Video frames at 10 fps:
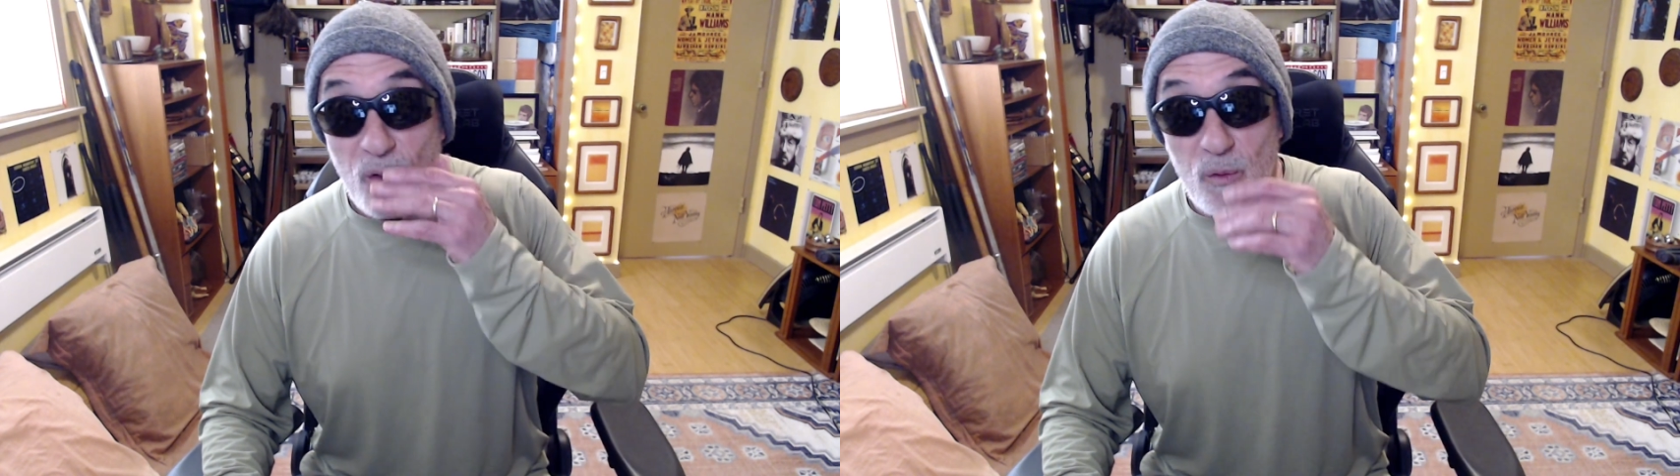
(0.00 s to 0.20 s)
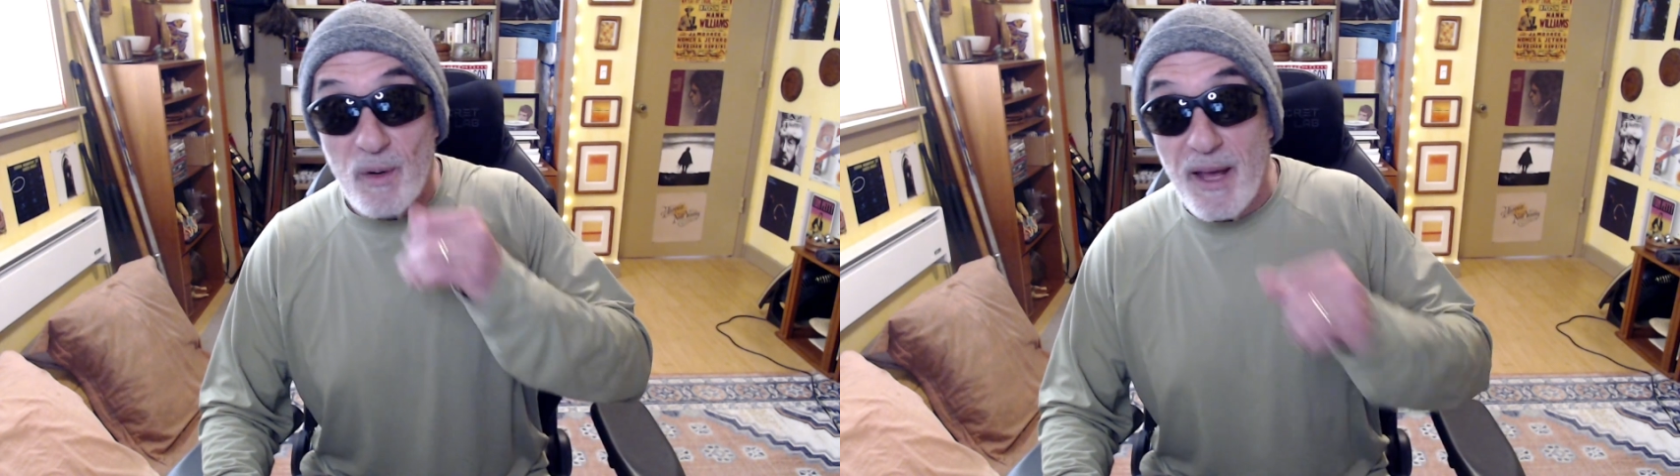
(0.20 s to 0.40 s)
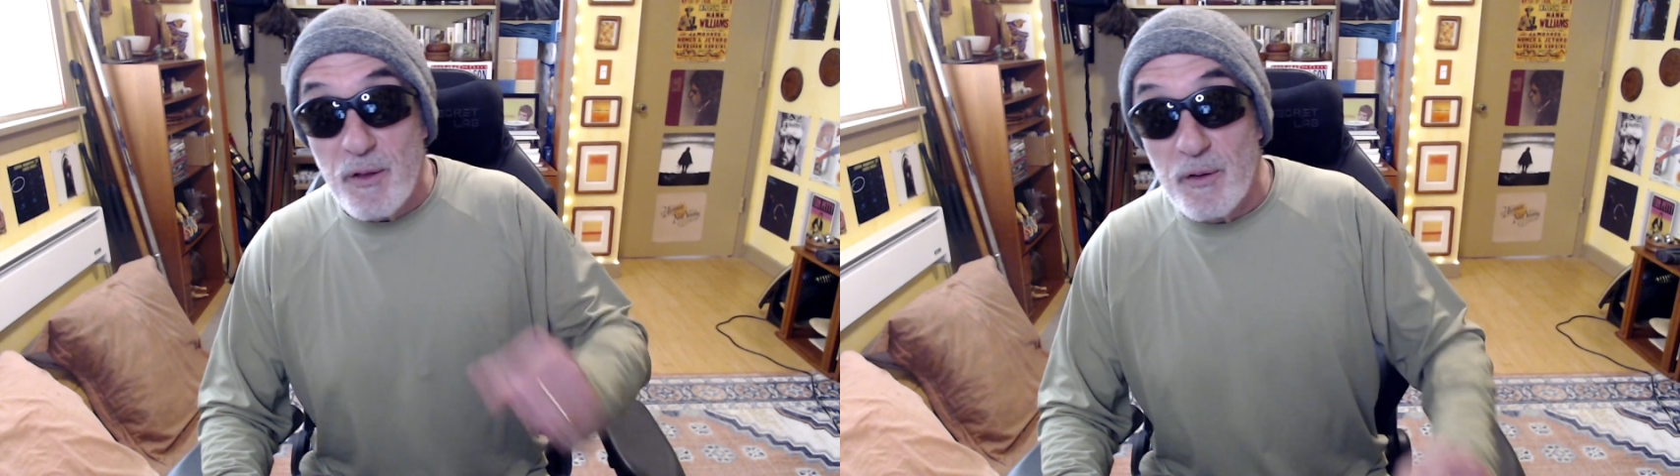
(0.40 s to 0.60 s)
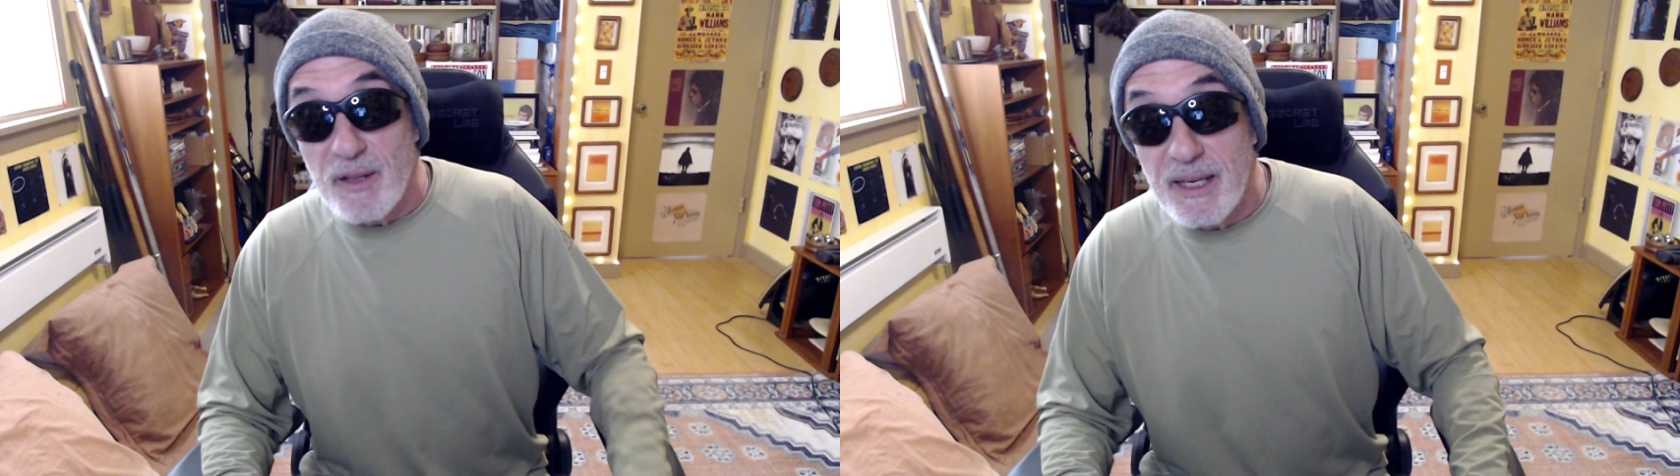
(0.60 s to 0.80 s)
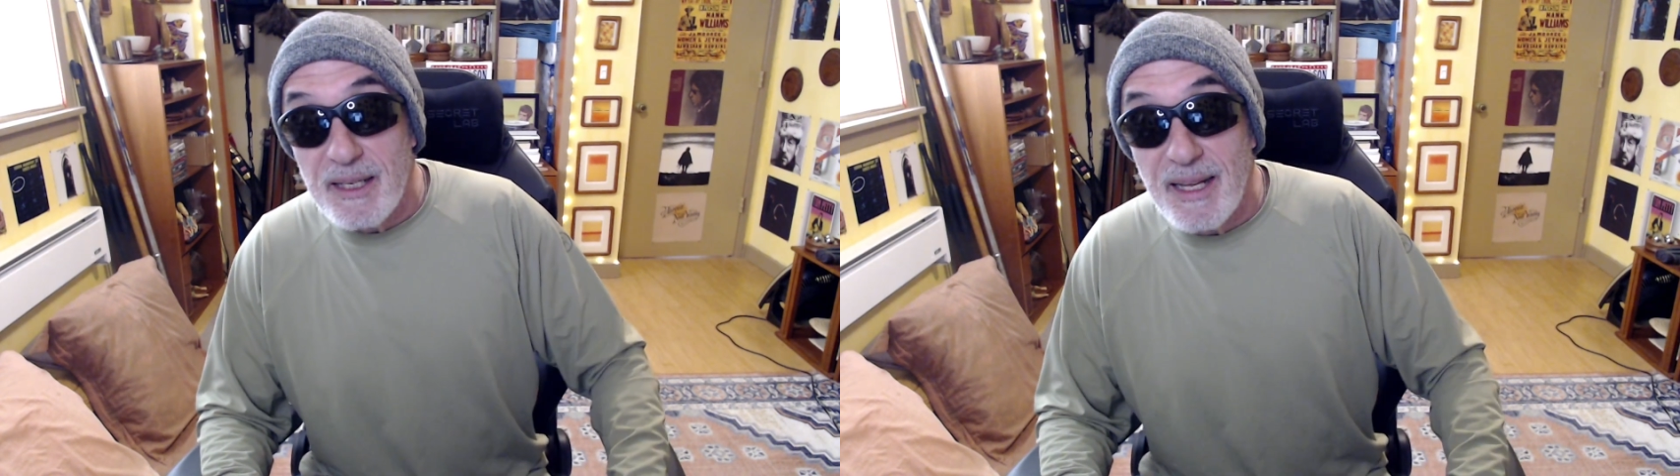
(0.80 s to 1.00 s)
rather
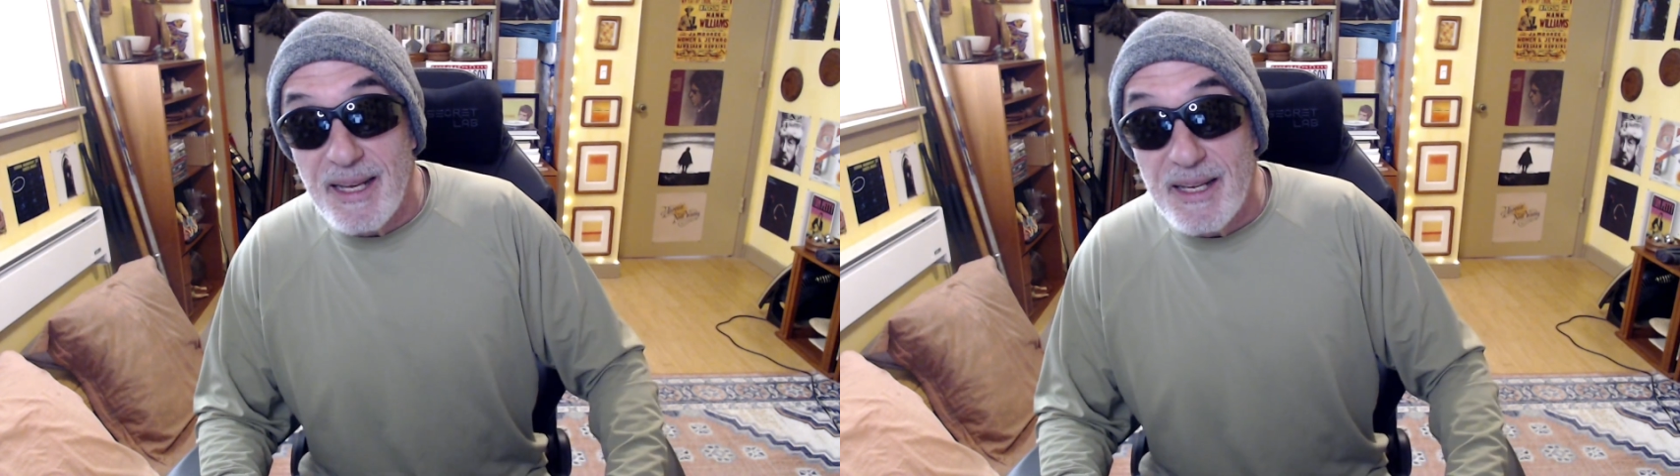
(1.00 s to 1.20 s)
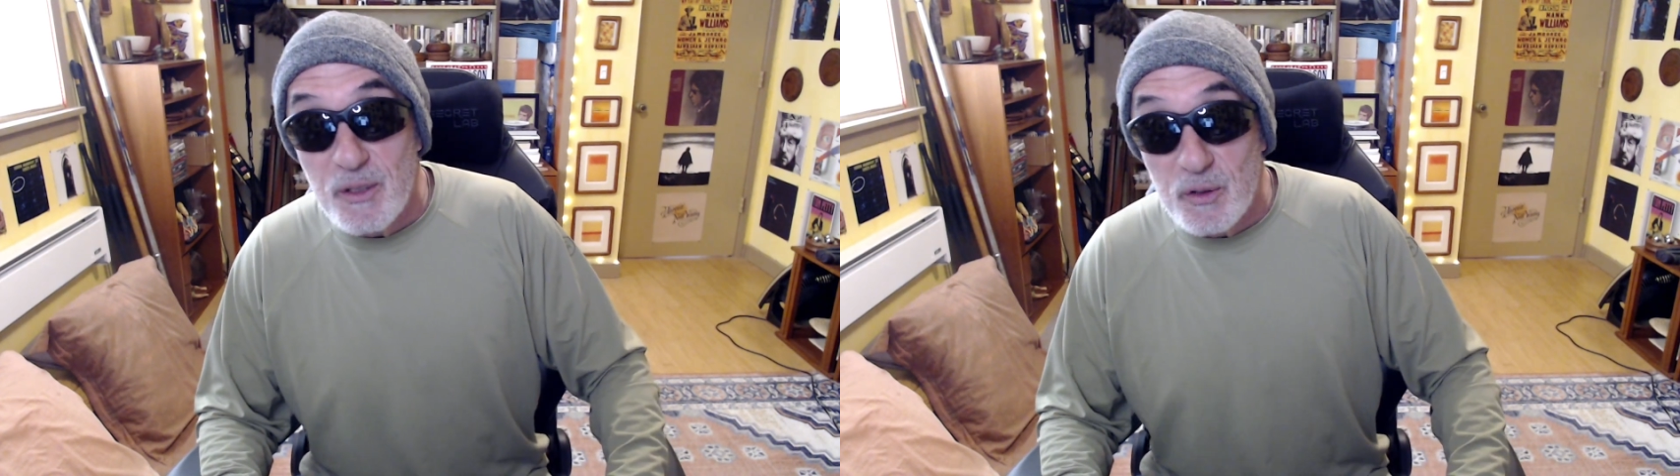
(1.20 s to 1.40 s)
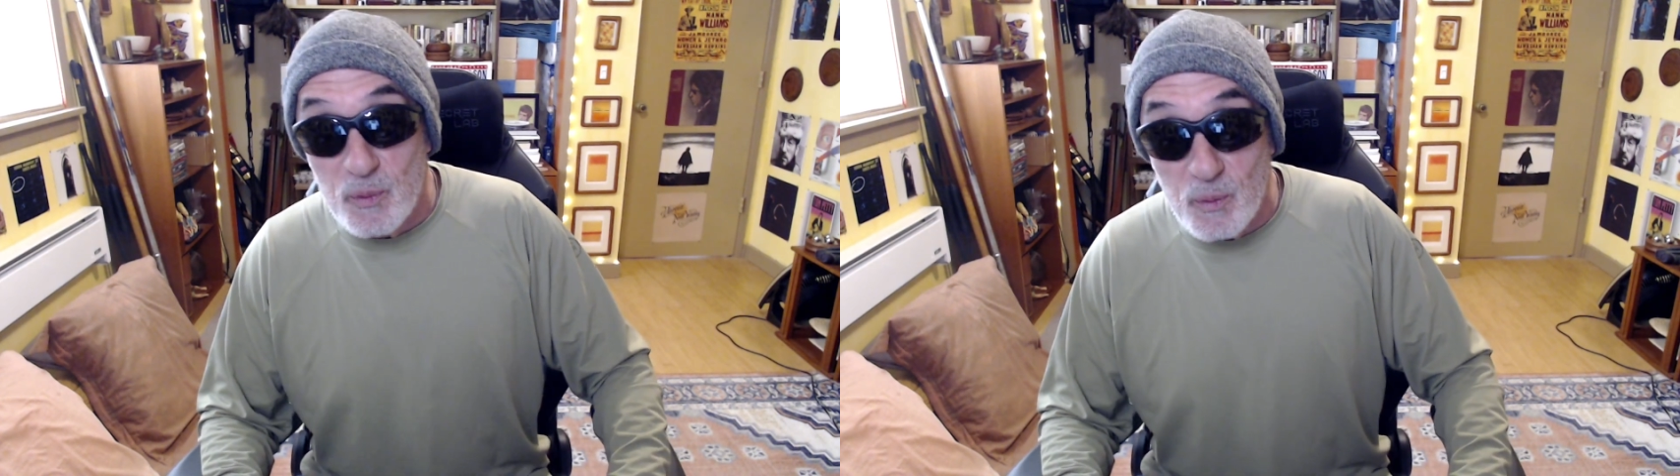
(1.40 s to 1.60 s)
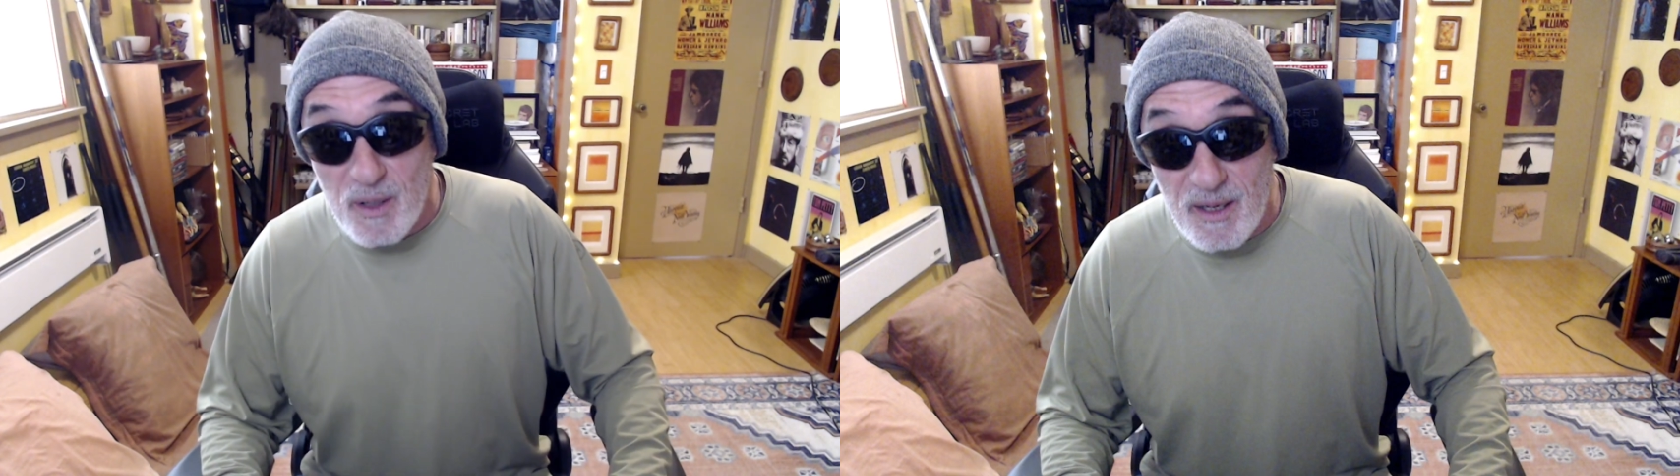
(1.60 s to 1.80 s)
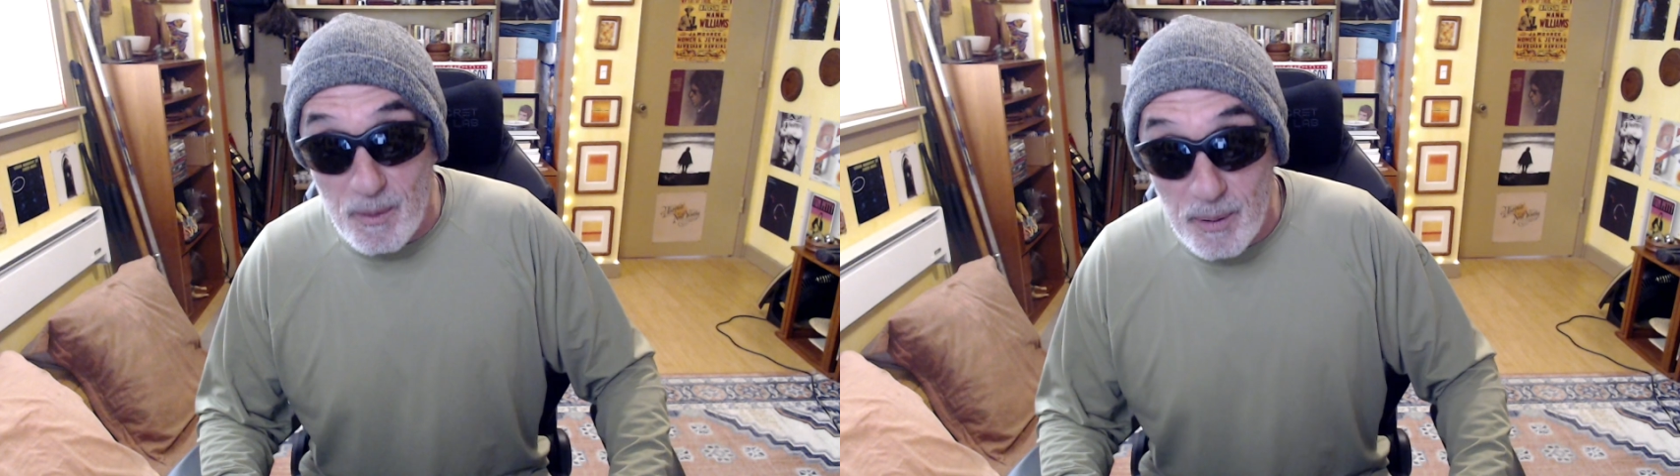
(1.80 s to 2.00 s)
than a
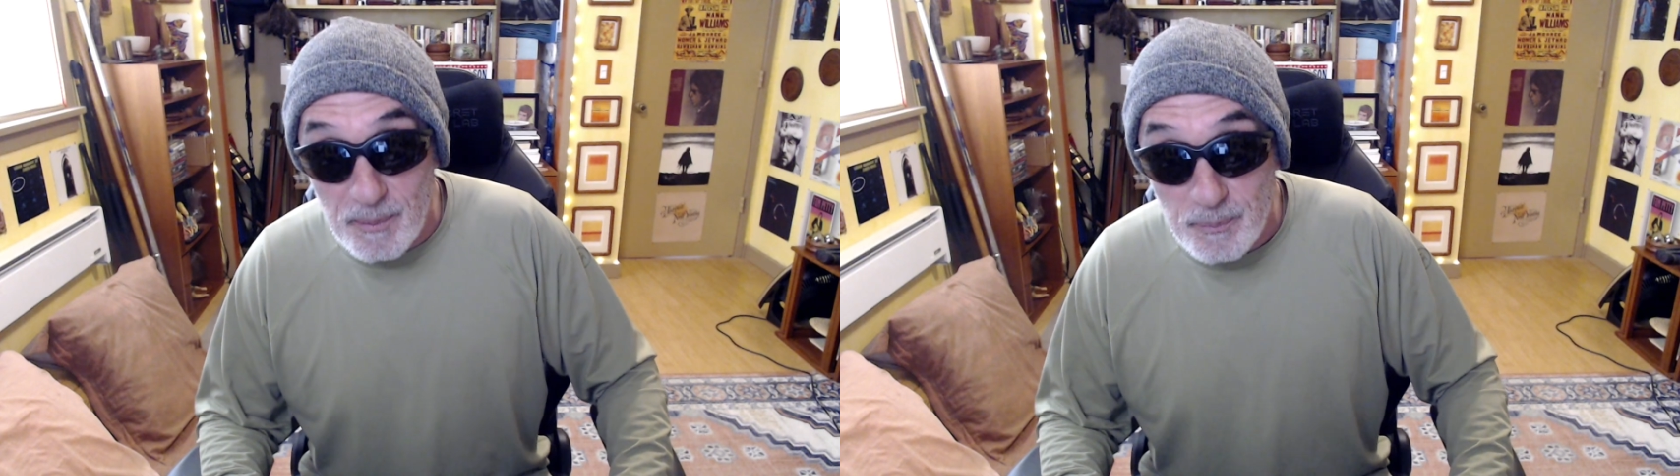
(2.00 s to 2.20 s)
swamp.